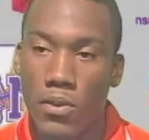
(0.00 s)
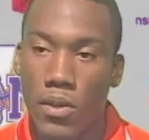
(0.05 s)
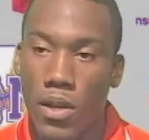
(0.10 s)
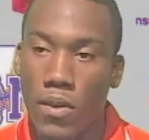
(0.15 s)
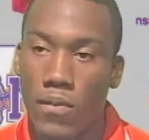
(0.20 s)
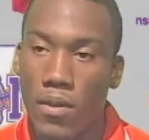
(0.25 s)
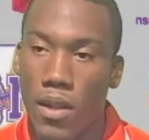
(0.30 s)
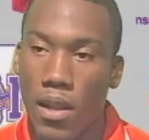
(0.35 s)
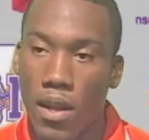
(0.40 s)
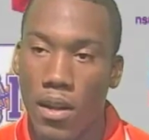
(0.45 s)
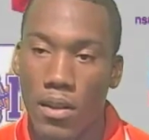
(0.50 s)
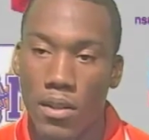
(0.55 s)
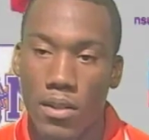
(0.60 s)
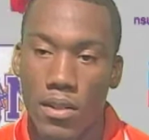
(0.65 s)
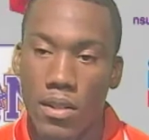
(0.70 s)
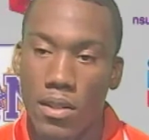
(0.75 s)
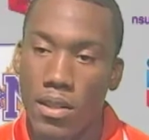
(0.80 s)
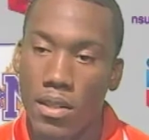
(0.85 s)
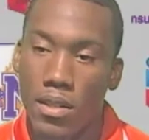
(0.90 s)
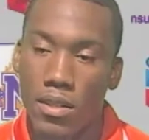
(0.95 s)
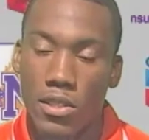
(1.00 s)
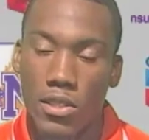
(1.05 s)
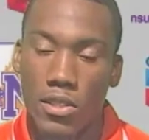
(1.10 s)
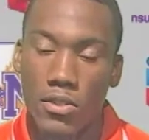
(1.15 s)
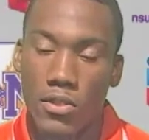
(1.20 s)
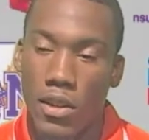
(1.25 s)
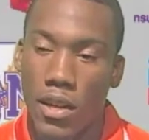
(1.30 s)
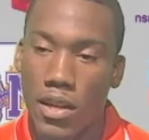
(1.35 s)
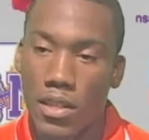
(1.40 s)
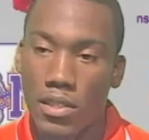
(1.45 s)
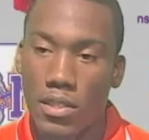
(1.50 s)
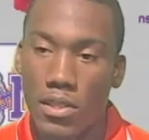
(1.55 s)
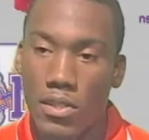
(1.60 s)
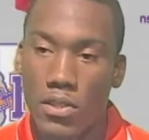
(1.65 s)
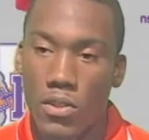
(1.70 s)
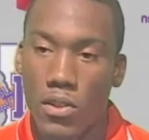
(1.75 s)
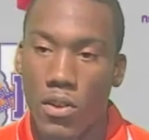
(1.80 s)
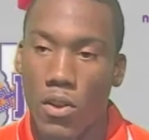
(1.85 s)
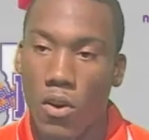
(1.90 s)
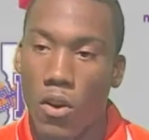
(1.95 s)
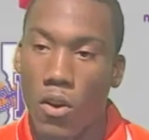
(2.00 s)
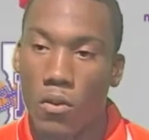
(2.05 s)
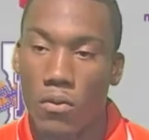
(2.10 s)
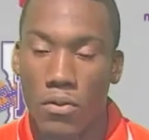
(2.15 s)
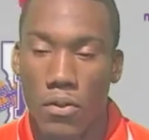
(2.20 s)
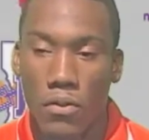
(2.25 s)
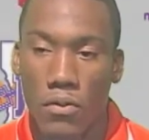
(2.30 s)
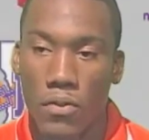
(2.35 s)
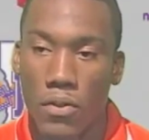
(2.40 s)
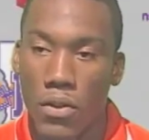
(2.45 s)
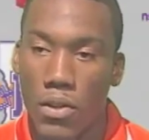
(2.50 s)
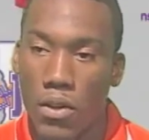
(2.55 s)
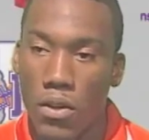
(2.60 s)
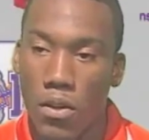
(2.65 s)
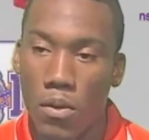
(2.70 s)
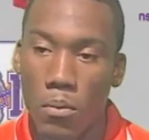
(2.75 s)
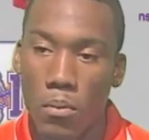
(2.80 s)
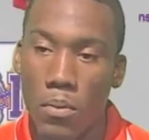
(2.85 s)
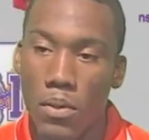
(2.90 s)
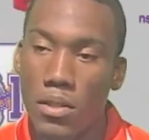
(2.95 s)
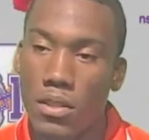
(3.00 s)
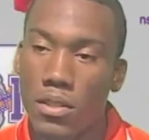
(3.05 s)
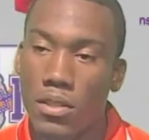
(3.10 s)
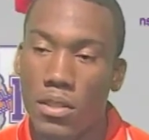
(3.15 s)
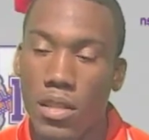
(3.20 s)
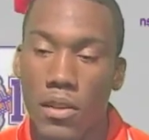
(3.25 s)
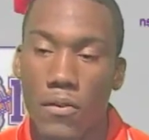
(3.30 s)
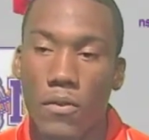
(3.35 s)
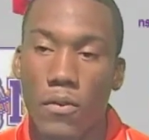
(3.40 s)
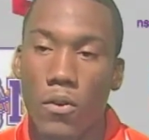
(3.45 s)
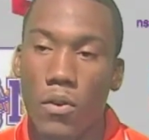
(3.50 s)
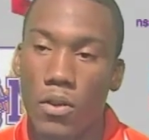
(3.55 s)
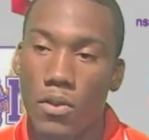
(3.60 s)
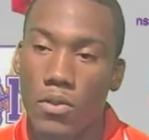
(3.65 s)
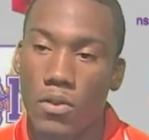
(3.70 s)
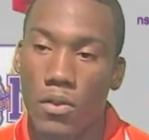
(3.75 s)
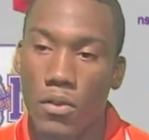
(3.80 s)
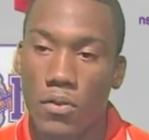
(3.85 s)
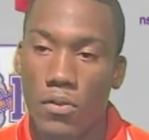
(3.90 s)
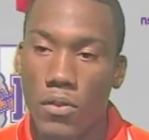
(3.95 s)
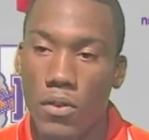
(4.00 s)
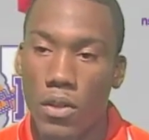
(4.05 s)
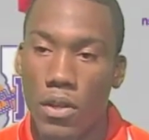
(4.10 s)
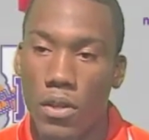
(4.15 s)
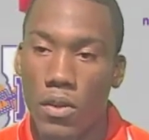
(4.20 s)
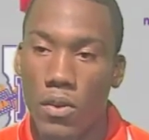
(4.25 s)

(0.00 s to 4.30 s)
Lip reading: You have a lot of distraction off the field, but just stay focused on the field.